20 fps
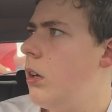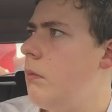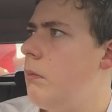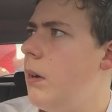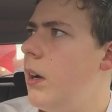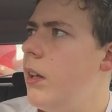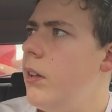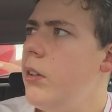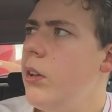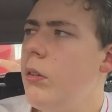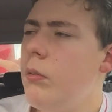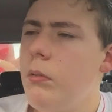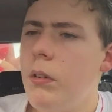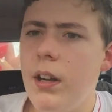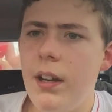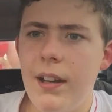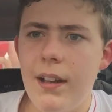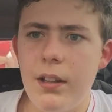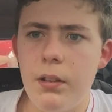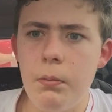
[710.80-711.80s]
Well, they're not
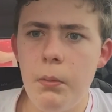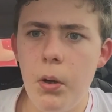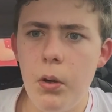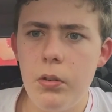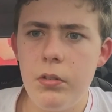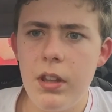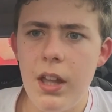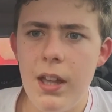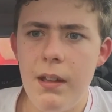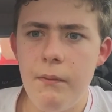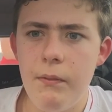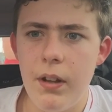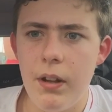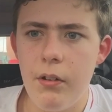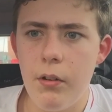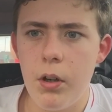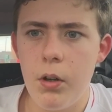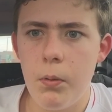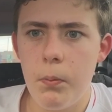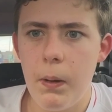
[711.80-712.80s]
really a small team,
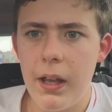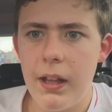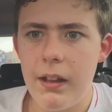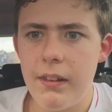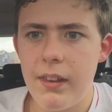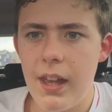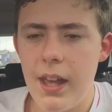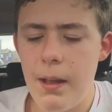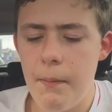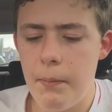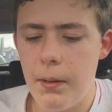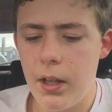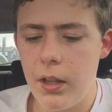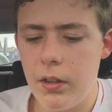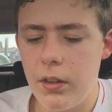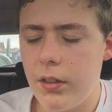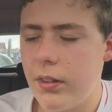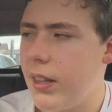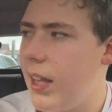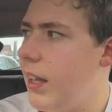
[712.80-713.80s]
Villa. They're a big team, but
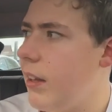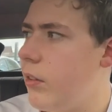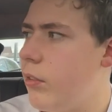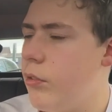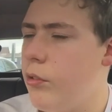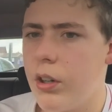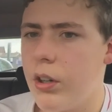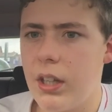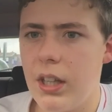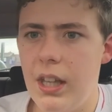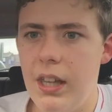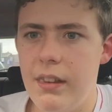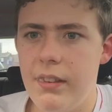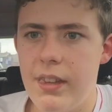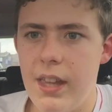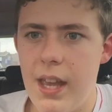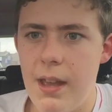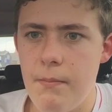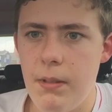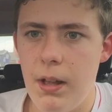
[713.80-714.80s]
I'm just saying struggling
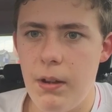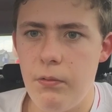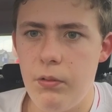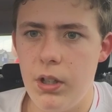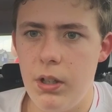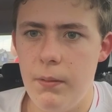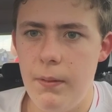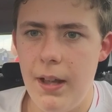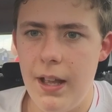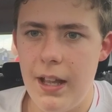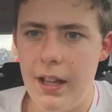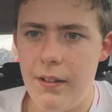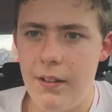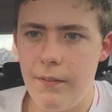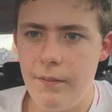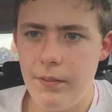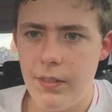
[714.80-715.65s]
team. That's what I mean.